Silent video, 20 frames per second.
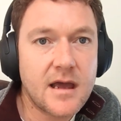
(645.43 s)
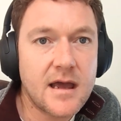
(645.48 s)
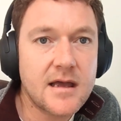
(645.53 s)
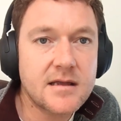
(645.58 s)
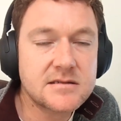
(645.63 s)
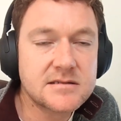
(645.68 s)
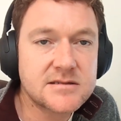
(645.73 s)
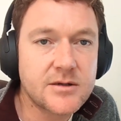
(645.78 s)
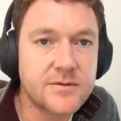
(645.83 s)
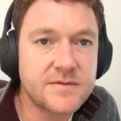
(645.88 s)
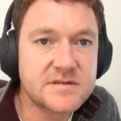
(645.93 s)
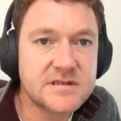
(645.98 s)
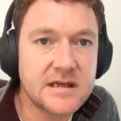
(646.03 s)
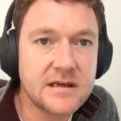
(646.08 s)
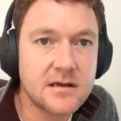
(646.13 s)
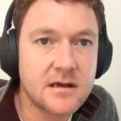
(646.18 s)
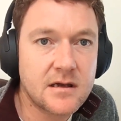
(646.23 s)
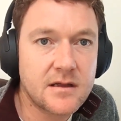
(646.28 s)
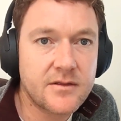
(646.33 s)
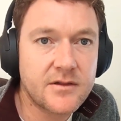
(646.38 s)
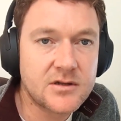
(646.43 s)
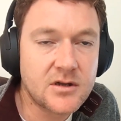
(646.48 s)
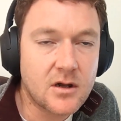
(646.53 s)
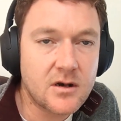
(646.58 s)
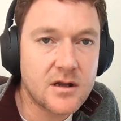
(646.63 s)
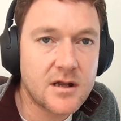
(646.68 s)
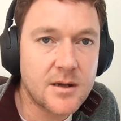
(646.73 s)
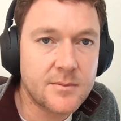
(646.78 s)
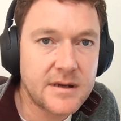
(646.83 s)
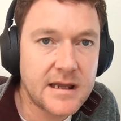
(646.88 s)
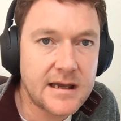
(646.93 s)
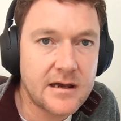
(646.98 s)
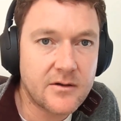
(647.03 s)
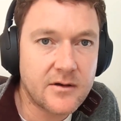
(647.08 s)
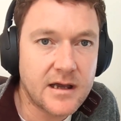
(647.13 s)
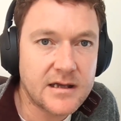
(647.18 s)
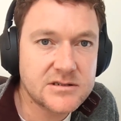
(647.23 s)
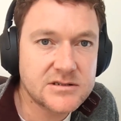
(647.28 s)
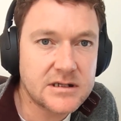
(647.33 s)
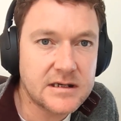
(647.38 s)
And so we've seen the dollar come
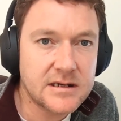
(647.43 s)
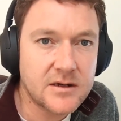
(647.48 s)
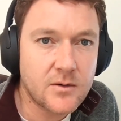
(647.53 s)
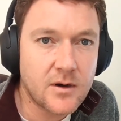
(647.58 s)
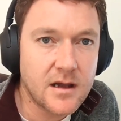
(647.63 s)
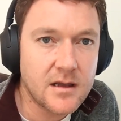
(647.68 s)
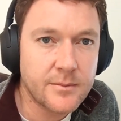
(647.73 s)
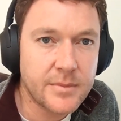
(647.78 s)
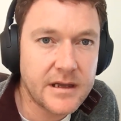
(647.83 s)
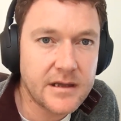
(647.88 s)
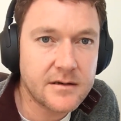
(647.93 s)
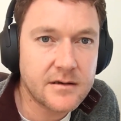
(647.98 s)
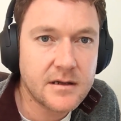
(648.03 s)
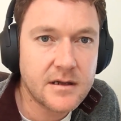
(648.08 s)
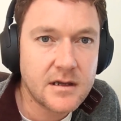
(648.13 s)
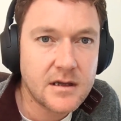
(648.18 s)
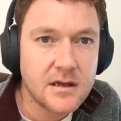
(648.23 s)
down actually quite a bit